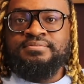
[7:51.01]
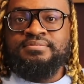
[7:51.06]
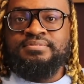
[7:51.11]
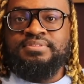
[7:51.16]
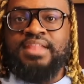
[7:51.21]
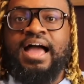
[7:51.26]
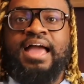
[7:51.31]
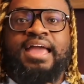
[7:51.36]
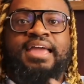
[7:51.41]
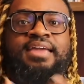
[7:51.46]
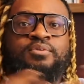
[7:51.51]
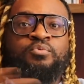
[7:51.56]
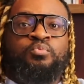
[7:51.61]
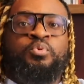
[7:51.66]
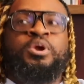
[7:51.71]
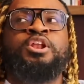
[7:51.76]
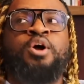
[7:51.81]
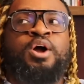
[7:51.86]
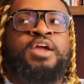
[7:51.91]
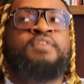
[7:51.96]
Like,
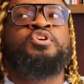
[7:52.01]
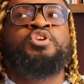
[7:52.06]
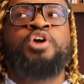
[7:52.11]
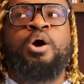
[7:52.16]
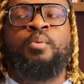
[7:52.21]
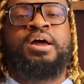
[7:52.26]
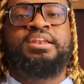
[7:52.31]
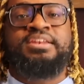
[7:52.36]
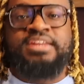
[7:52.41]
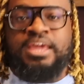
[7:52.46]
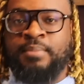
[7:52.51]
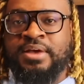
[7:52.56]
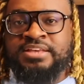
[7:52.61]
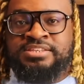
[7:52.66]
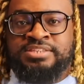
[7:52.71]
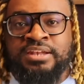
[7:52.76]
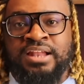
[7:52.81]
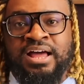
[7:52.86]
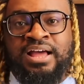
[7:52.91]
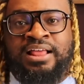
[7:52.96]
we don't even know what
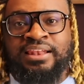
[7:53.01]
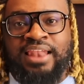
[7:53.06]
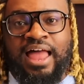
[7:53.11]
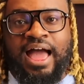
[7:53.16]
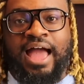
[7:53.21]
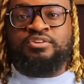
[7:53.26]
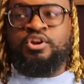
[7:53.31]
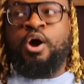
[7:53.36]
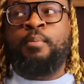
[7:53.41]
demons look like.